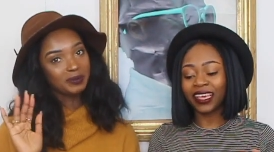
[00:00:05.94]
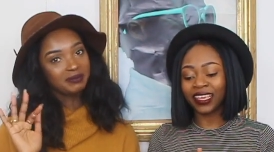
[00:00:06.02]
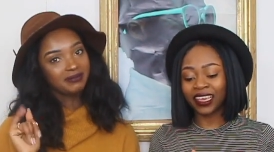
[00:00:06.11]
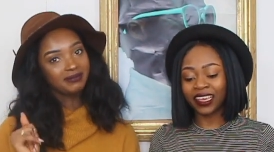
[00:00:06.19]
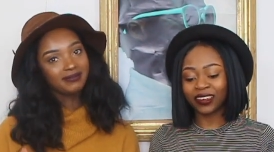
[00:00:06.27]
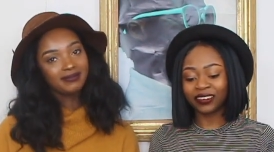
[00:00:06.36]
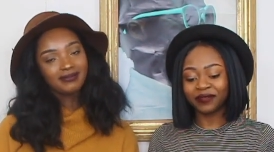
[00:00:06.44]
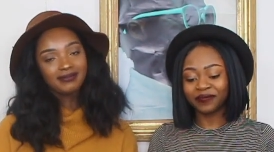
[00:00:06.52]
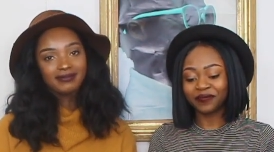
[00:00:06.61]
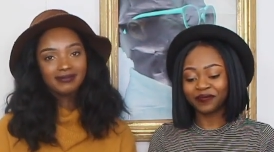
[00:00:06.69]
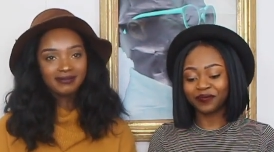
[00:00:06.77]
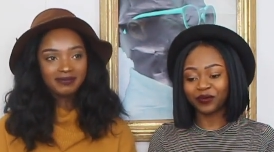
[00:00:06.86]
Speaker 1: again
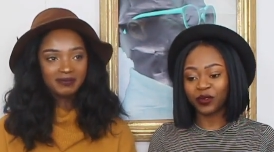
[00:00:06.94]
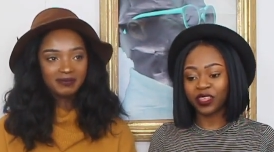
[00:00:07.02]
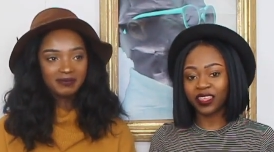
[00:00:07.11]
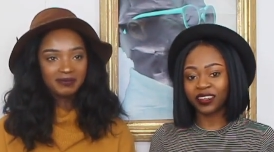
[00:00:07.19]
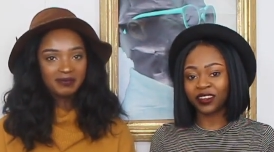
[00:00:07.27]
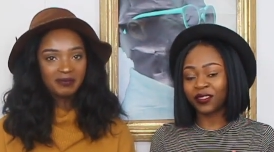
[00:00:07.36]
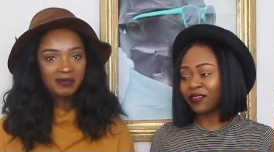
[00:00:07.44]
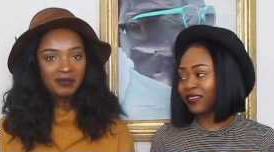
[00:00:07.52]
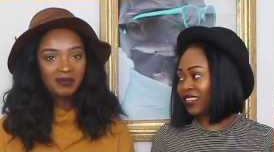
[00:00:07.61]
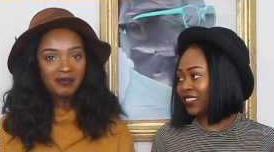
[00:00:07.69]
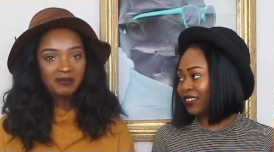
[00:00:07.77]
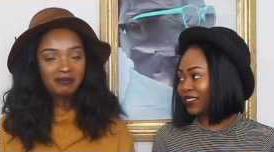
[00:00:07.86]
with another
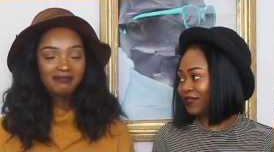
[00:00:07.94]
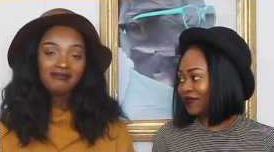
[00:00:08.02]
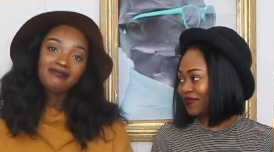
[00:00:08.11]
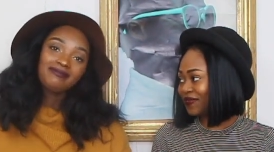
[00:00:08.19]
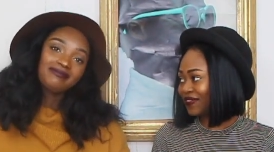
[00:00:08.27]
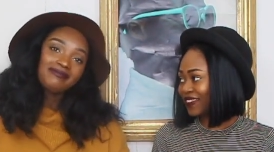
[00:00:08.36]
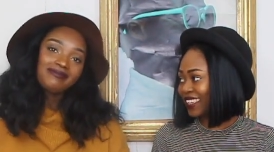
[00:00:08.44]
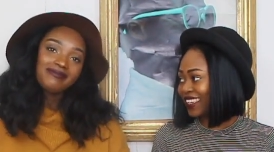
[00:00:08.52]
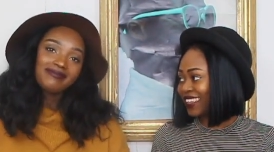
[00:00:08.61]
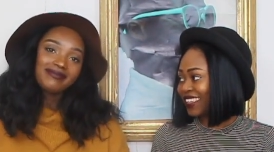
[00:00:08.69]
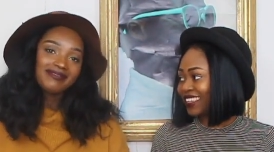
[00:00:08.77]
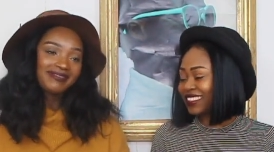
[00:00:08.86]
video. Mm
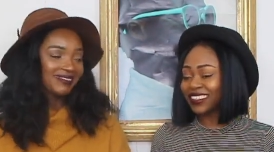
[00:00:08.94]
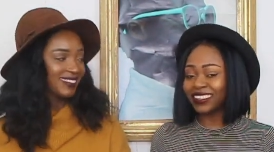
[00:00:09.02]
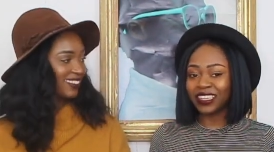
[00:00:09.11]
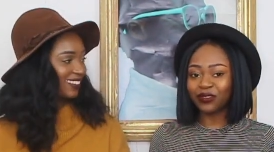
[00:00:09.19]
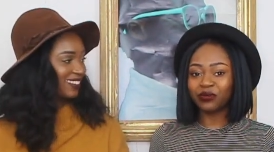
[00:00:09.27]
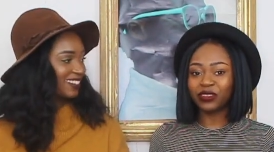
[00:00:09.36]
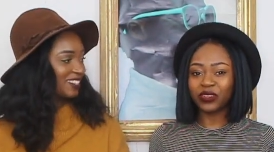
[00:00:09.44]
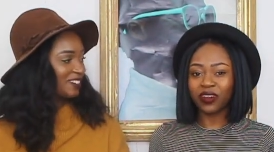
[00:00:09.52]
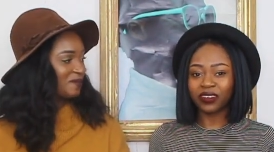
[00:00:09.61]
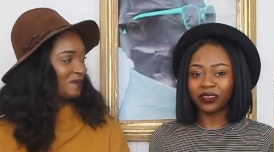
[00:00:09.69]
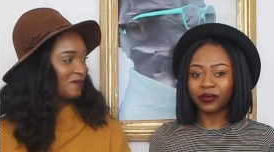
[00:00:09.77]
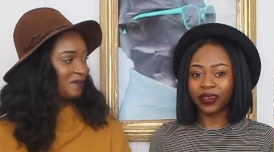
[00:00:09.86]
-hmm. Today we'll be
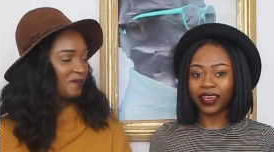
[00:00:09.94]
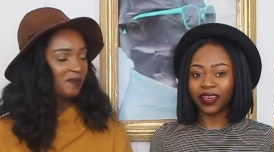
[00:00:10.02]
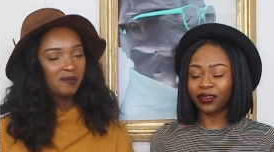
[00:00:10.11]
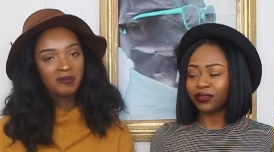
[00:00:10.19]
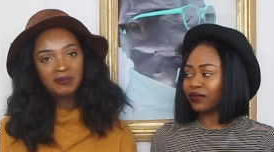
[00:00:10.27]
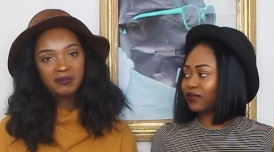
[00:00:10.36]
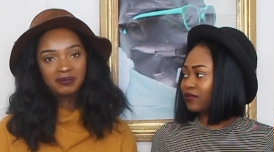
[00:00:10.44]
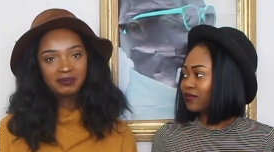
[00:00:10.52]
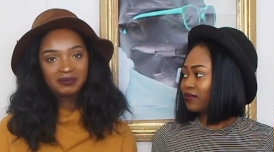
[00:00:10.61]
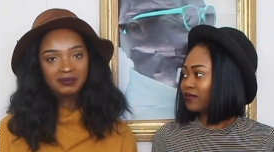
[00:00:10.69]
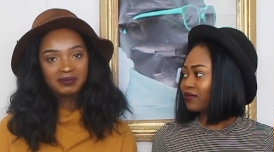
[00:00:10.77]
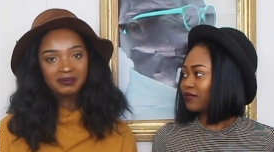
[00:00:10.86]
talking about
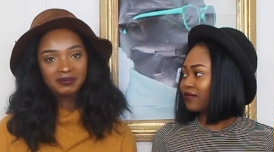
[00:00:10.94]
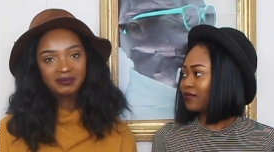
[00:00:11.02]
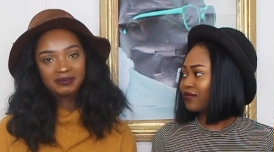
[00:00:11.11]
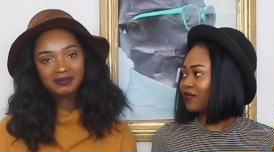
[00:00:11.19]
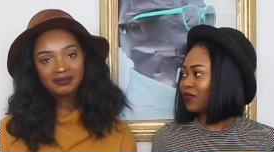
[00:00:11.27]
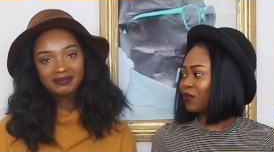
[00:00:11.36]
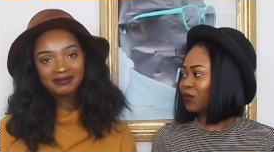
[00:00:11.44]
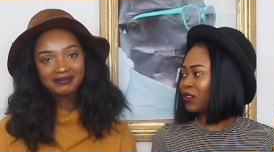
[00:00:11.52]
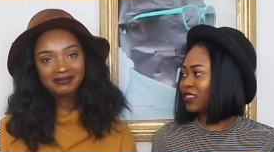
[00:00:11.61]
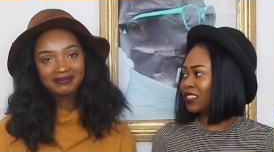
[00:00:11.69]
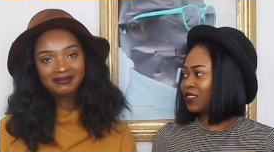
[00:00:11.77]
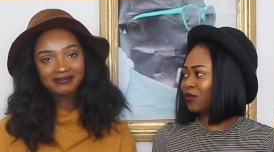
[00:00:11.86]

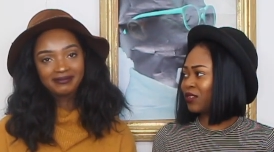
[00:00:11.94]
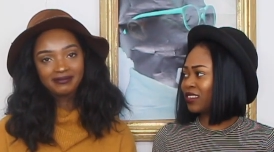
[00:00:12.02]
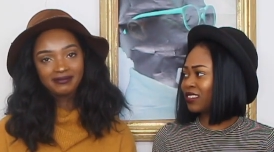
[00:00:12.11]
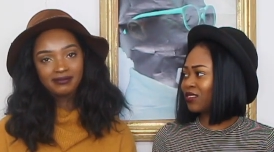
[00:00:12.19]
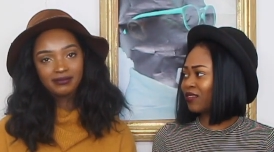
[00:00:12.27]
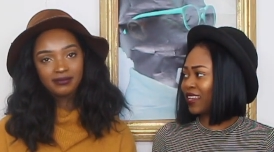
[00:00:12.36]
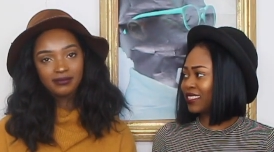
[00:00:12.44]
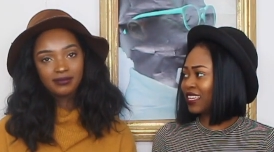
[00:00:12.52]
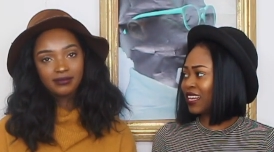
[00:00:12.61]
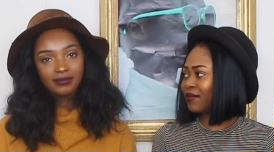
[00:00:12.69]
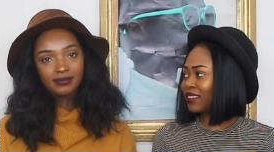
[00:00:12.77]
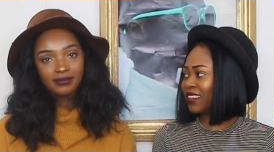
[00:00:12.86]
what is it? When is the right
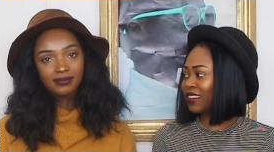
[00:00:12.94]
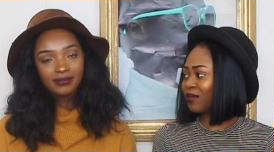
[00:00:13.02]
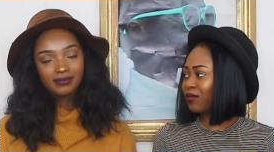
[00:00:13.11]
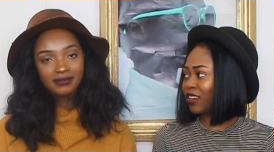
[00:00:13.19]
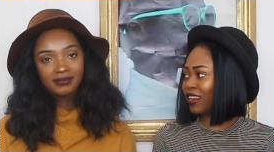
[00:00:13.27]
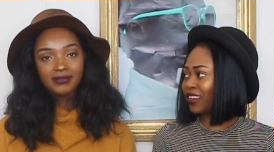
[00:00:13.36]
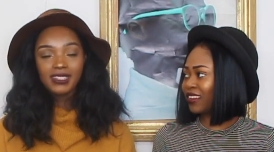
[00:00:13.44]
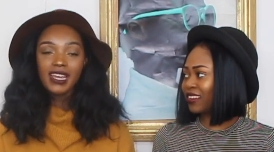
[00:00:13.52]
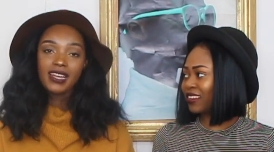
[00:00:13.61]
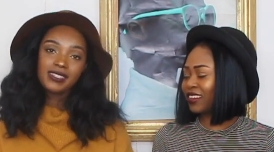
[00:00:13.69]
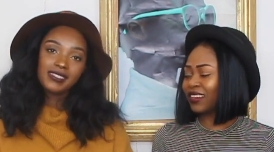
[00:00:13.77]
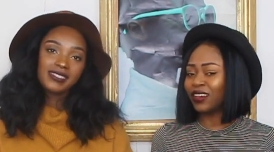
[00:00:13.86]
time to take a break?
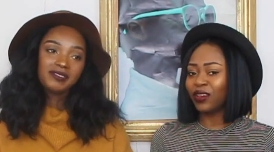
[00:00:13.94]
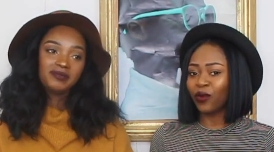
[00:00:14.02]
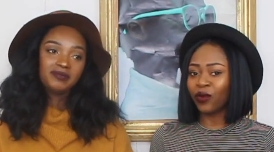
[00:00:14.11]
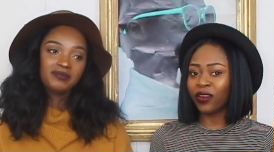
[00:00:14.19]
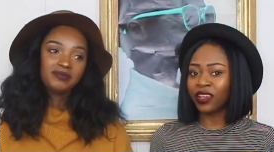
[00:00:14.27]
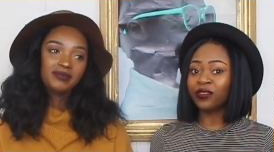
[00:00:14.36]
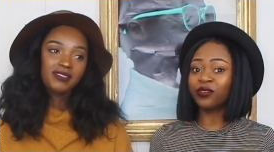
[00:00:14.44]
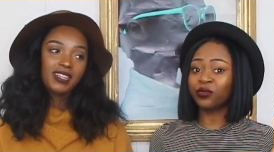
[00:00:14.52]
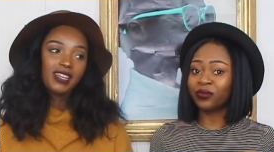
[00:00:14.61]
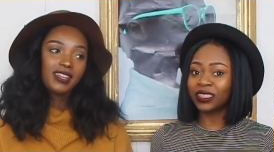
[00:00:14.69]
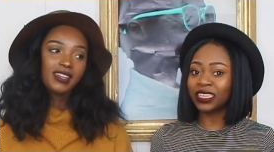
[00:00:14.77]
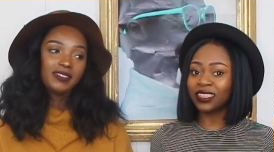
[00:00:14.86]
Yes. Or if you
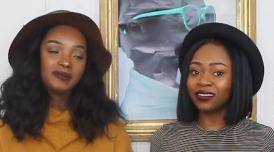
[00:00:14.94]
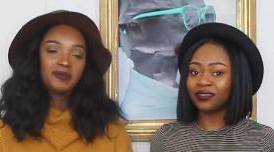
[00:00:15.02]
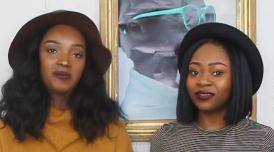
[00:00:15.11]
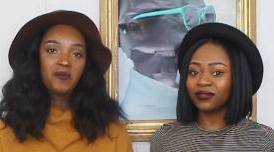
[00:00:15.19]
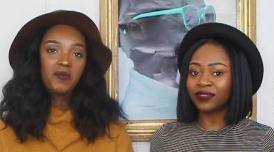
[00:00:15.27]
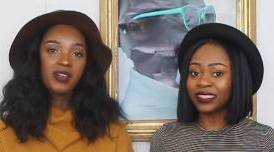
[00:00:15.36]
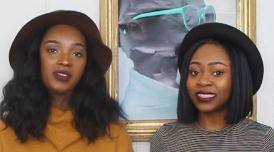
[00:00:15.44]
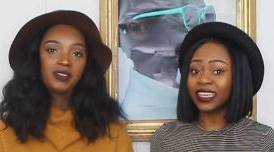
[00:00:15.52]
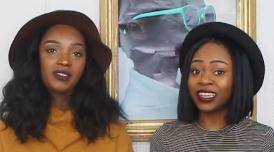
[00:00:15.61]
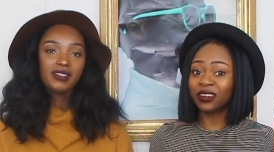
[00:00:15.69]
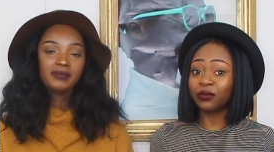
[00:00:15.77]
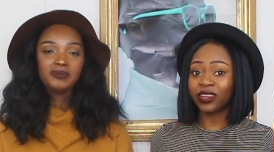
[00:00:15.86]
believe in
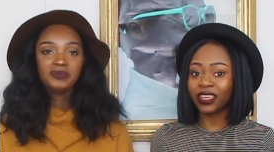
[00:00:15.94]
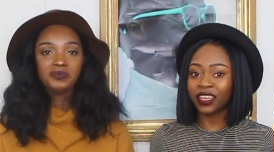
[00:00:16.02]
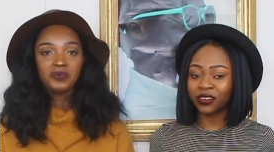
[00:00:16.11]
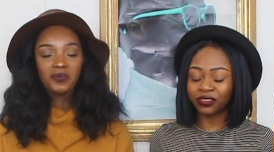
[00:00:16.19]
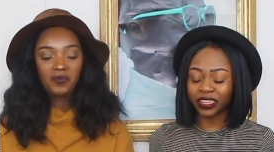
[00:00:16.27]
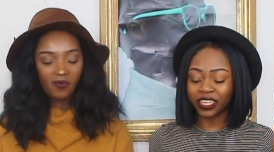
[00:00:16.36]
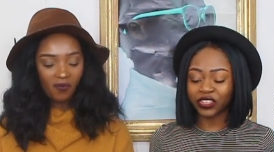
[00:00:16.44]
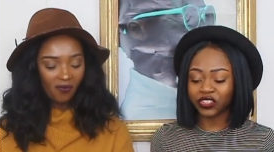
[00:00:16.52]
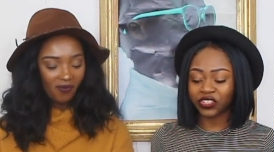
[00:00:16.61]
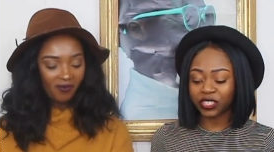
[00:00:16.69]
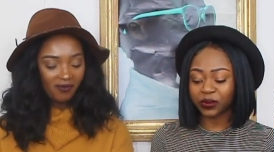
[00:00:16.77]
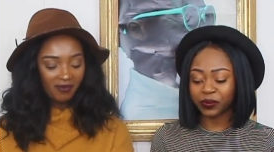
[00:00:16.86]
taking a break in a
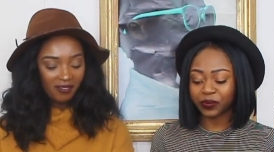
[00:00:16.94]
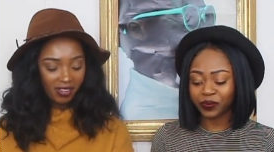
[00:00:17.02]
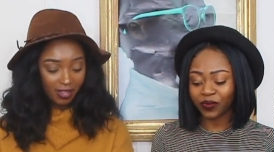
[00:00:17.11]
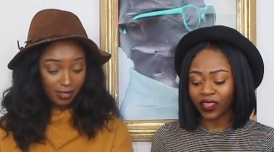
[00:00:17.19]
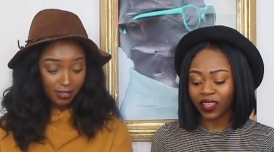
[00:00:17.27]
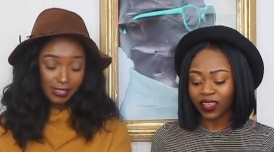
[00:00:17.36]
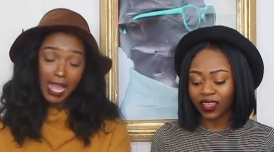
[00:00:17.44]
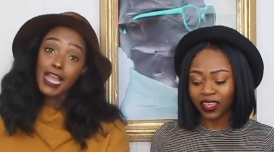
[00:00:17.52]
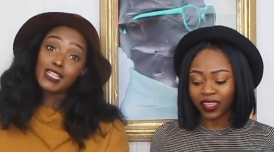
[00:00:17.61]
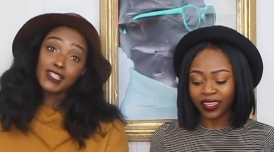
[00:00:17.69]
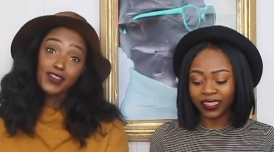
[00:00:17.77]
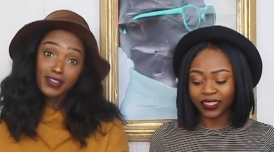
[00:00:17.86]
relationship? Because I
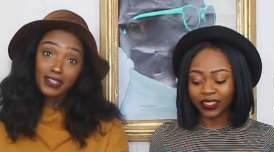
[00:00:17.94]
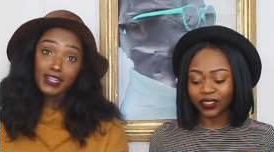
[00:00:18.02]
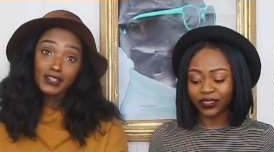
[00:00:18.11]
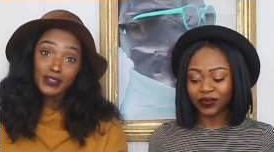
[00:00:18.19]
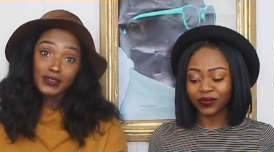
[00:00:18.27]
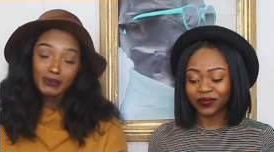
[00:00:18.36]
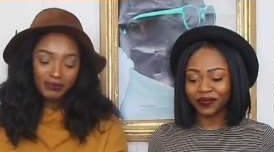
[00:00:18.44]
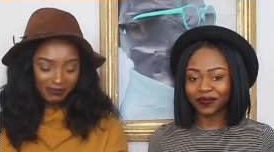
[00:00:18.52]
certainly do.